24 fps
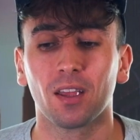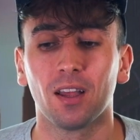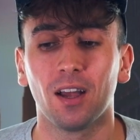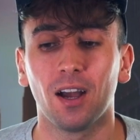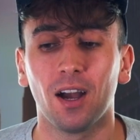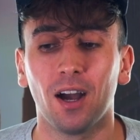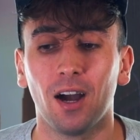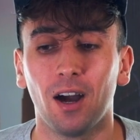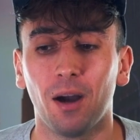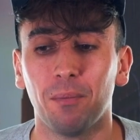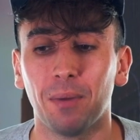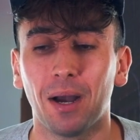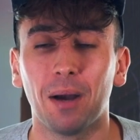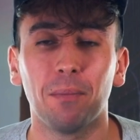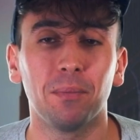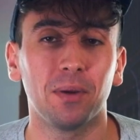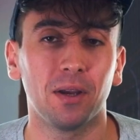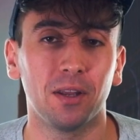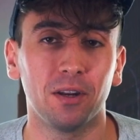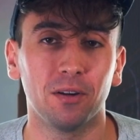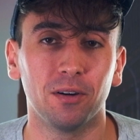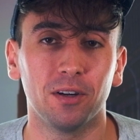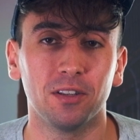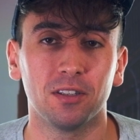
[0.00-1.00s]
ambient
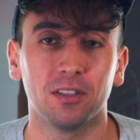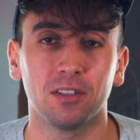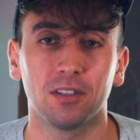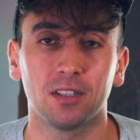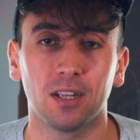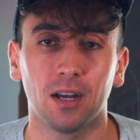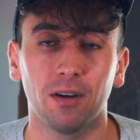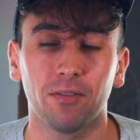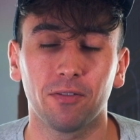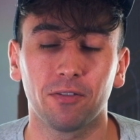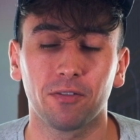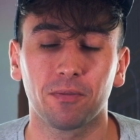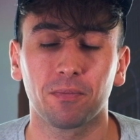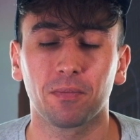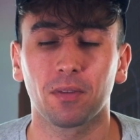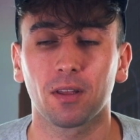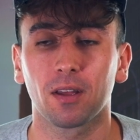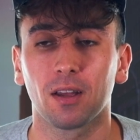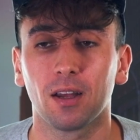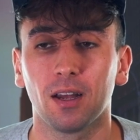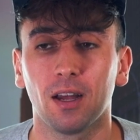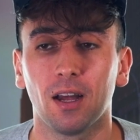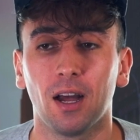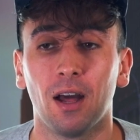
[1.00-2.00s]
noise and stuff.
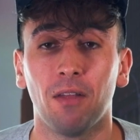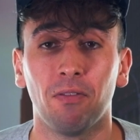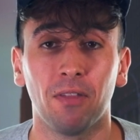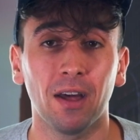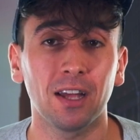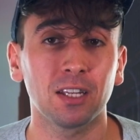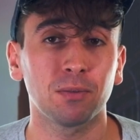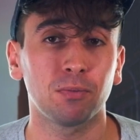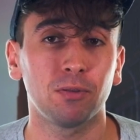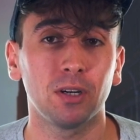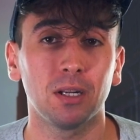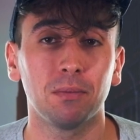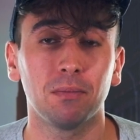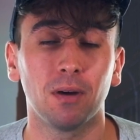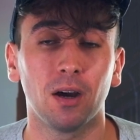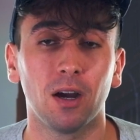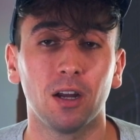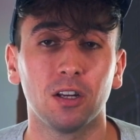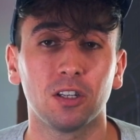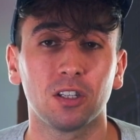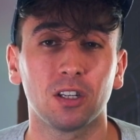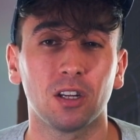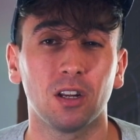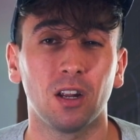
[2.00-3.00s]
And that's pretty
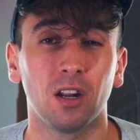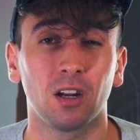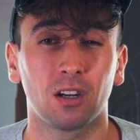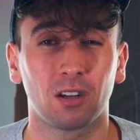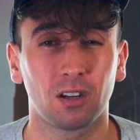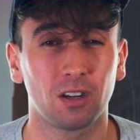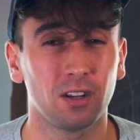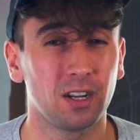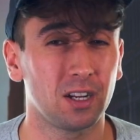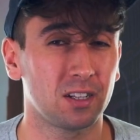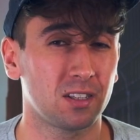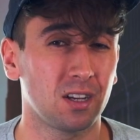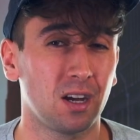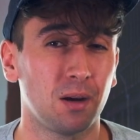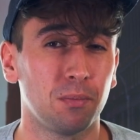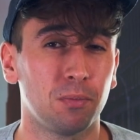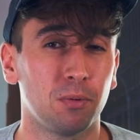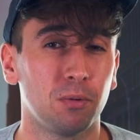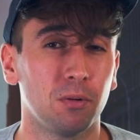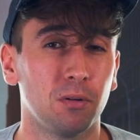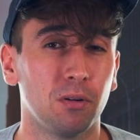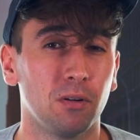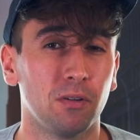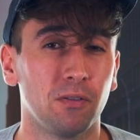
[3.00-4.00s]
much a good
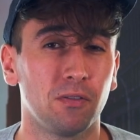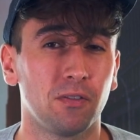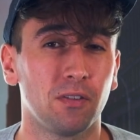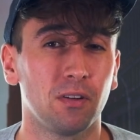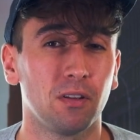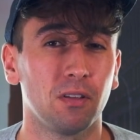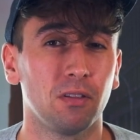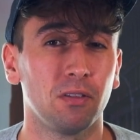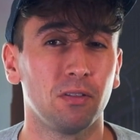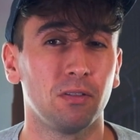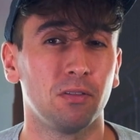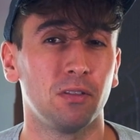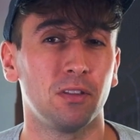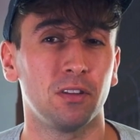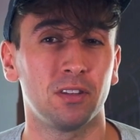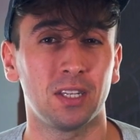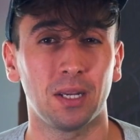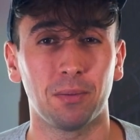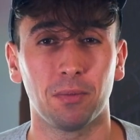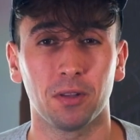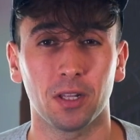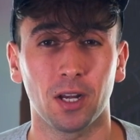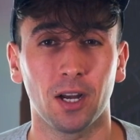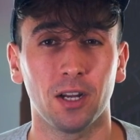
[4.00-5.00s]
example of the same
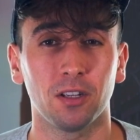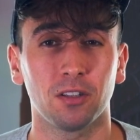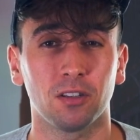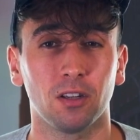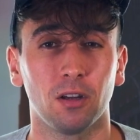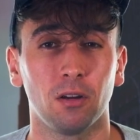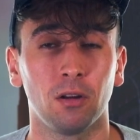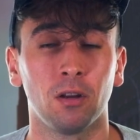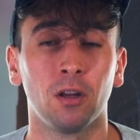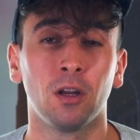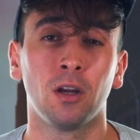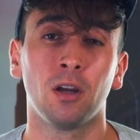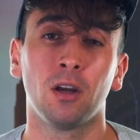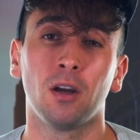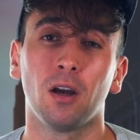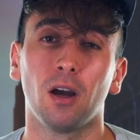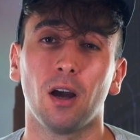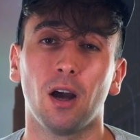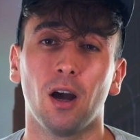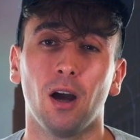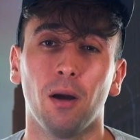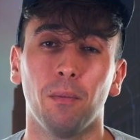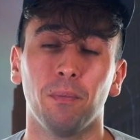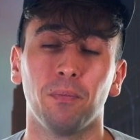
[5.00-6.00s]
with ISO.
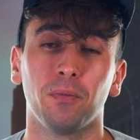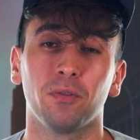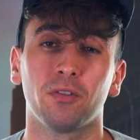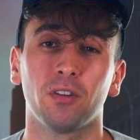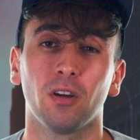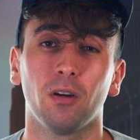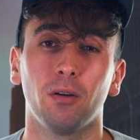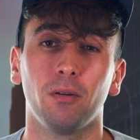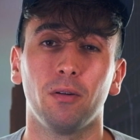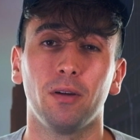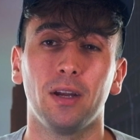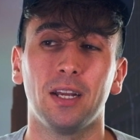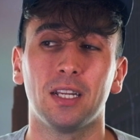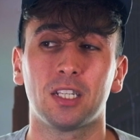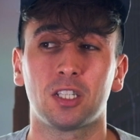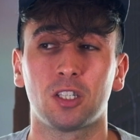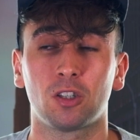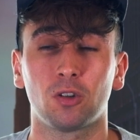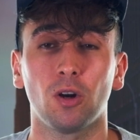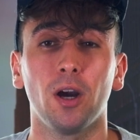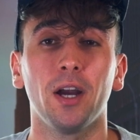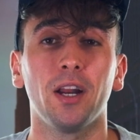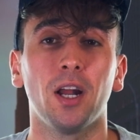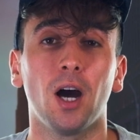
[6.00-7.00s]
So it's
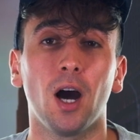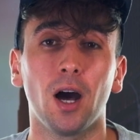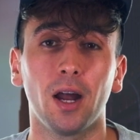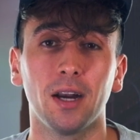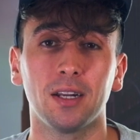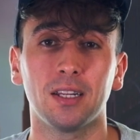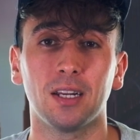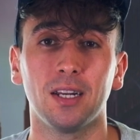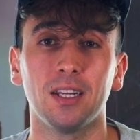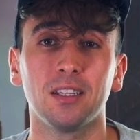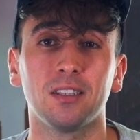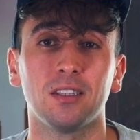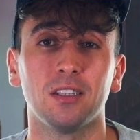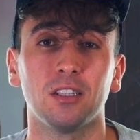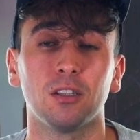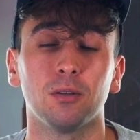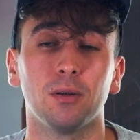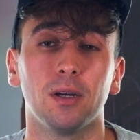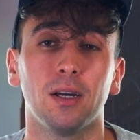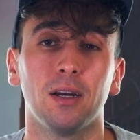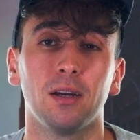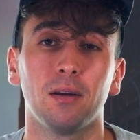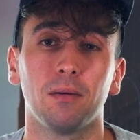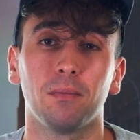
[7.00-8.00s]
trying harder to listen
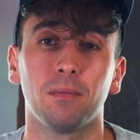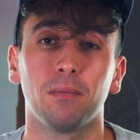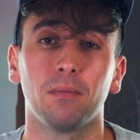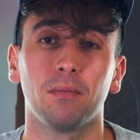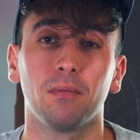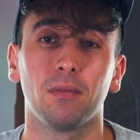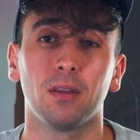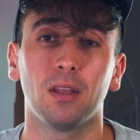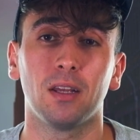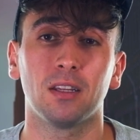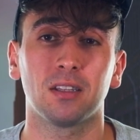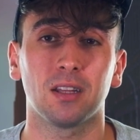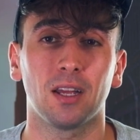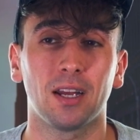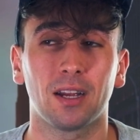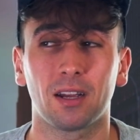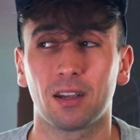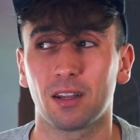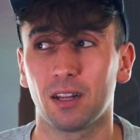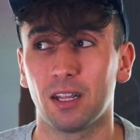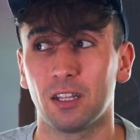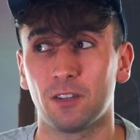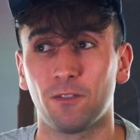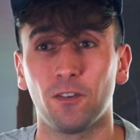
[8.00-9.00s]
to it. It's like
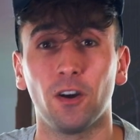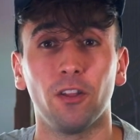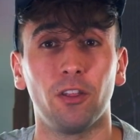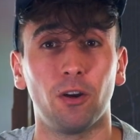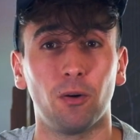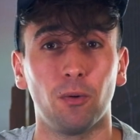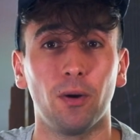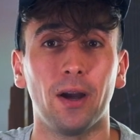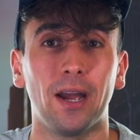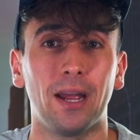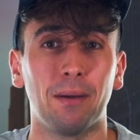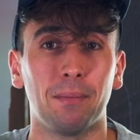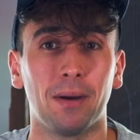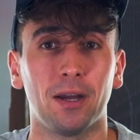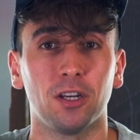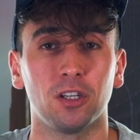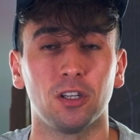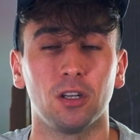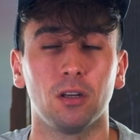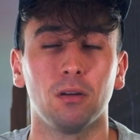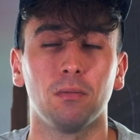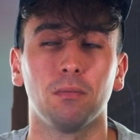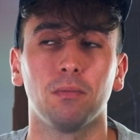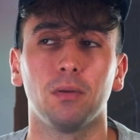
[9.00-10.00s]
it's further away,
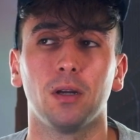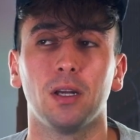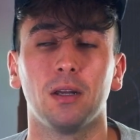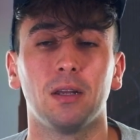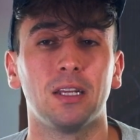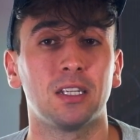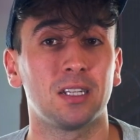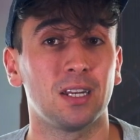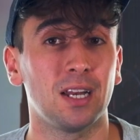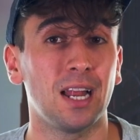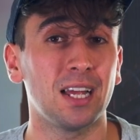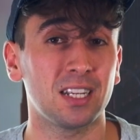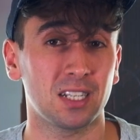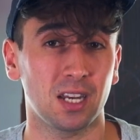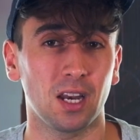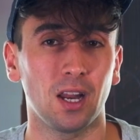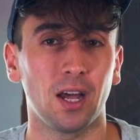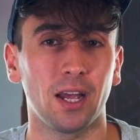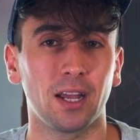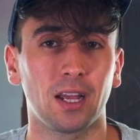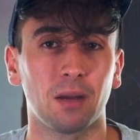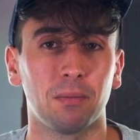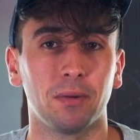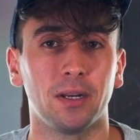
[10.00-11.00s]
imagine, but it's less
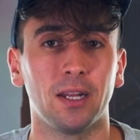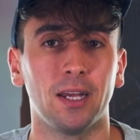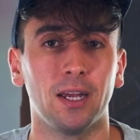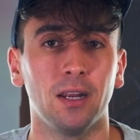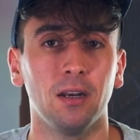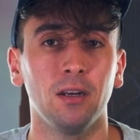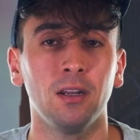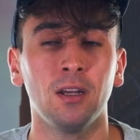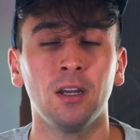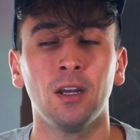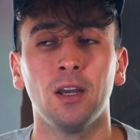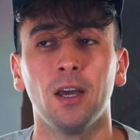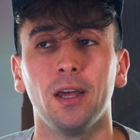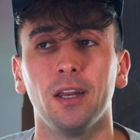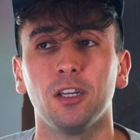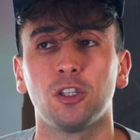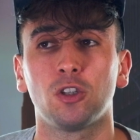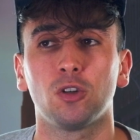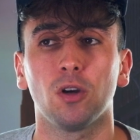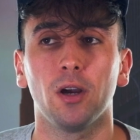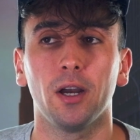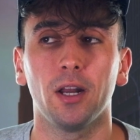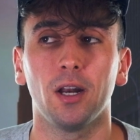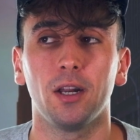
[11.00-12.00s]
light coming in. And it's
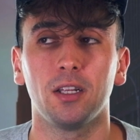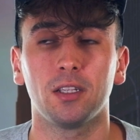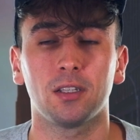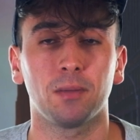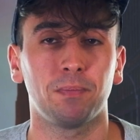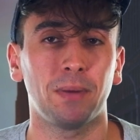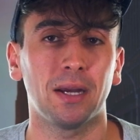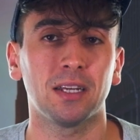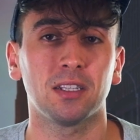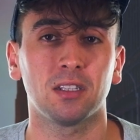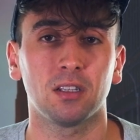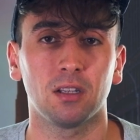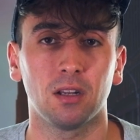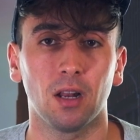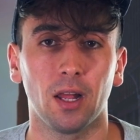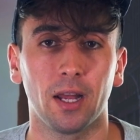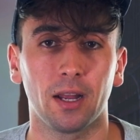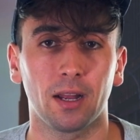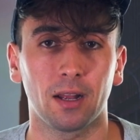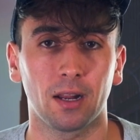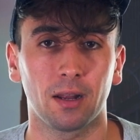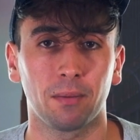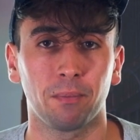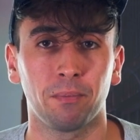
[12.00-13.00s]
trying its best to like
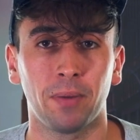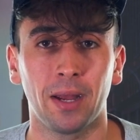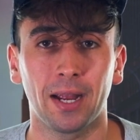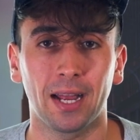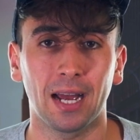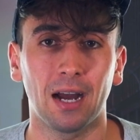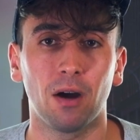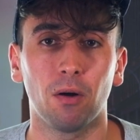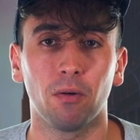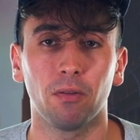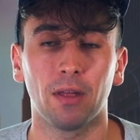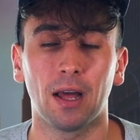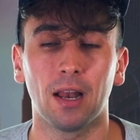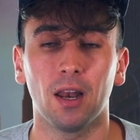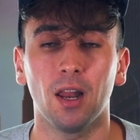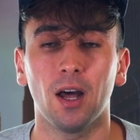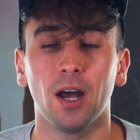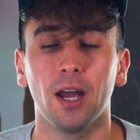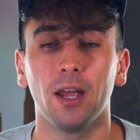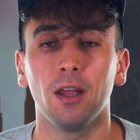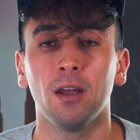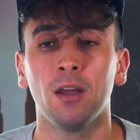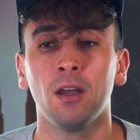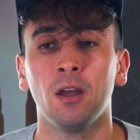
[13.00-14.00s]
pick out that
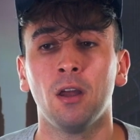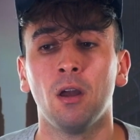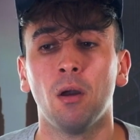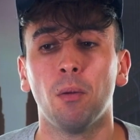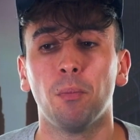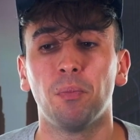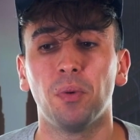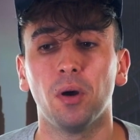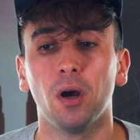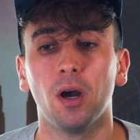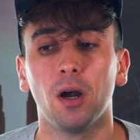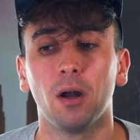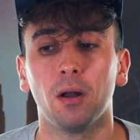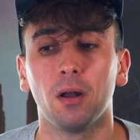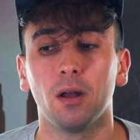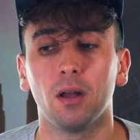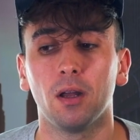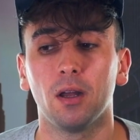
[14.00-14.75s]
light. But